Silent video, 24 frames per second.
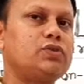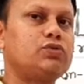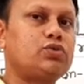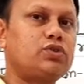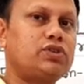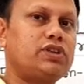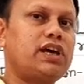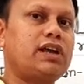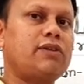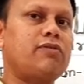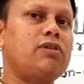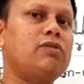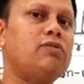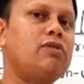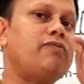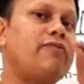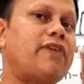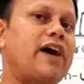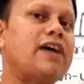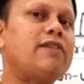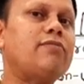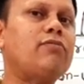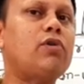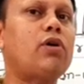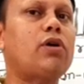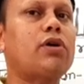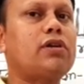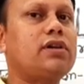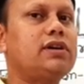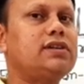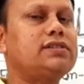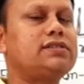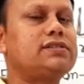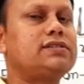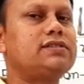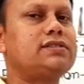So there will be 5
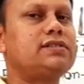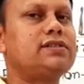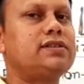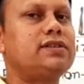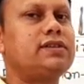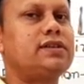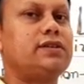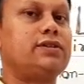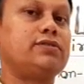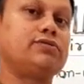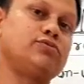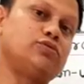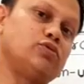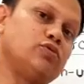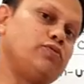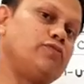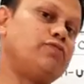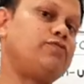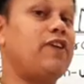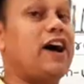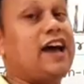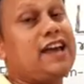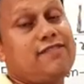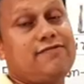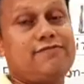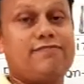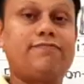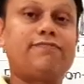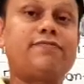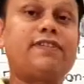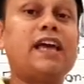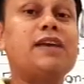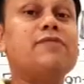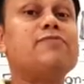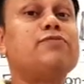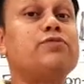corners, so 5
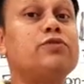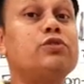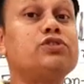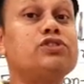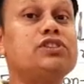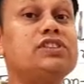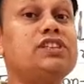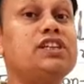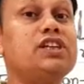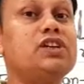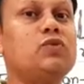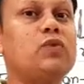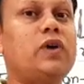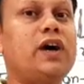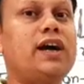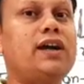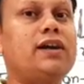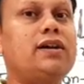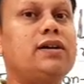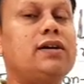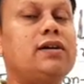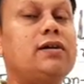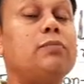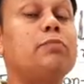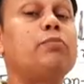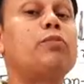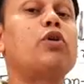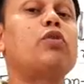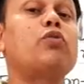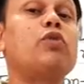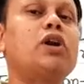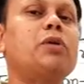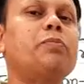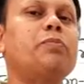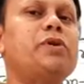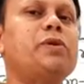times force is required. For
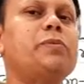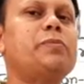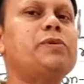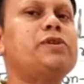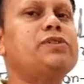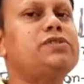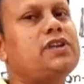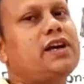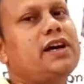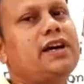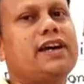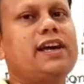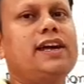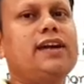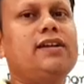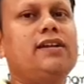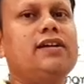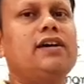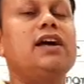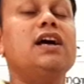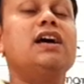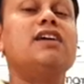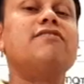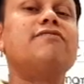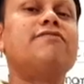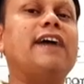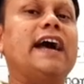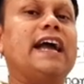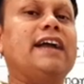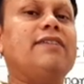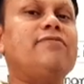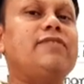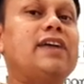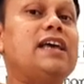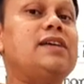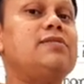what purpose? Again,
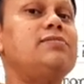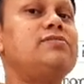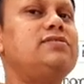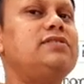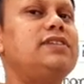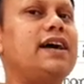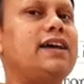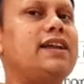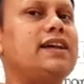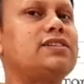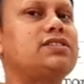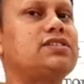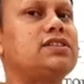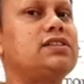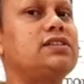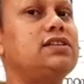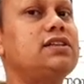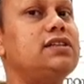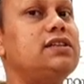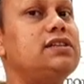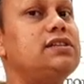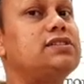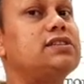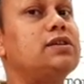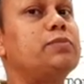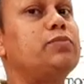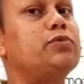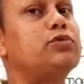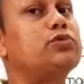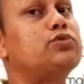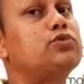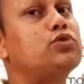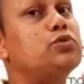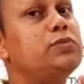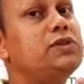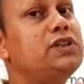5 times direction is
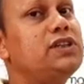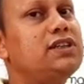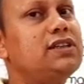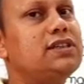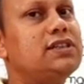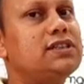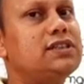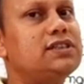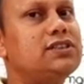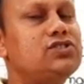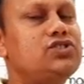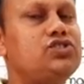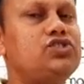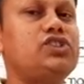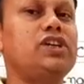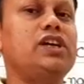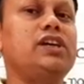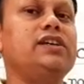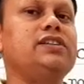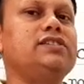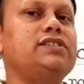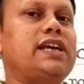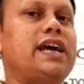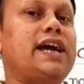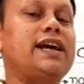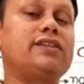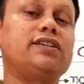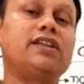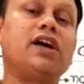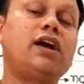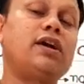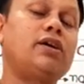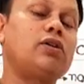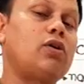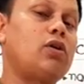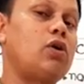supposed to be change at
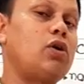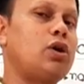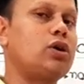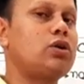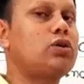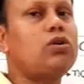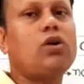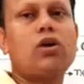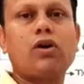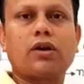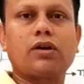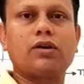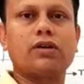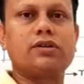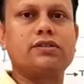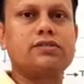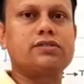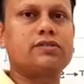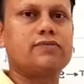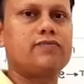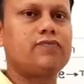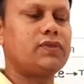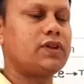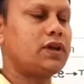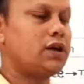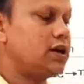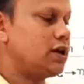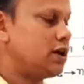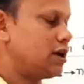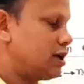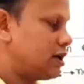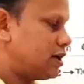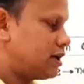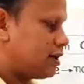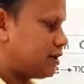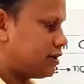the all corners.
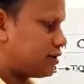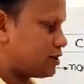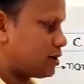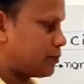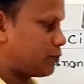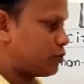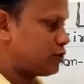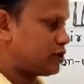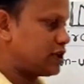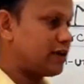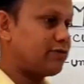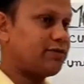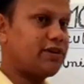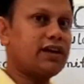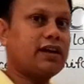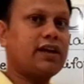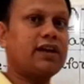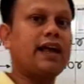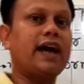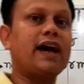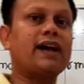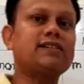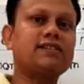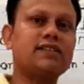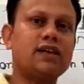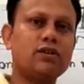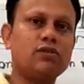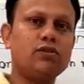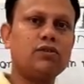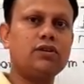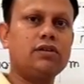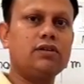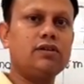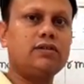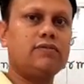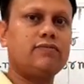Suppose I have taken
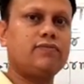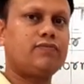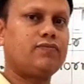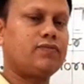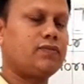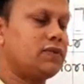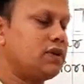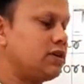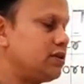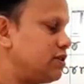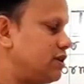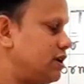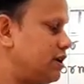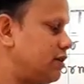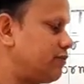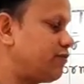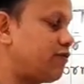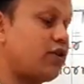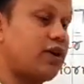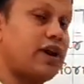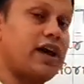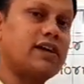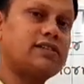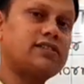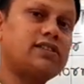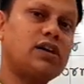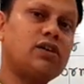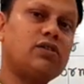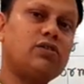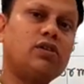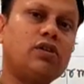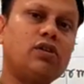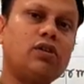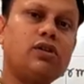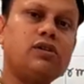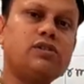hexagonal, then for
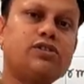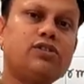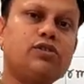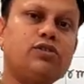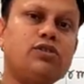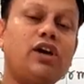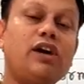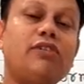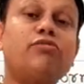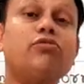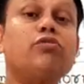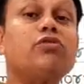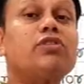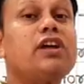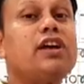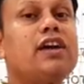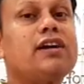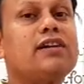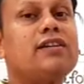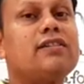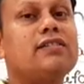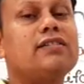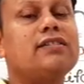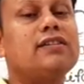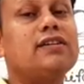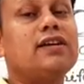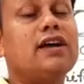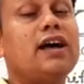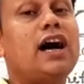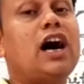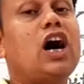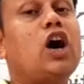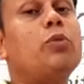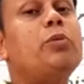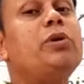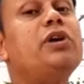hexagonal also you have to take
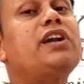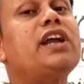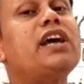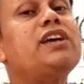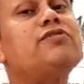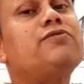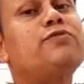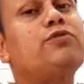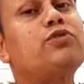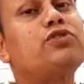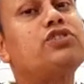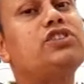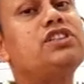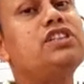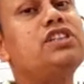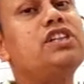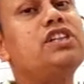how many times force is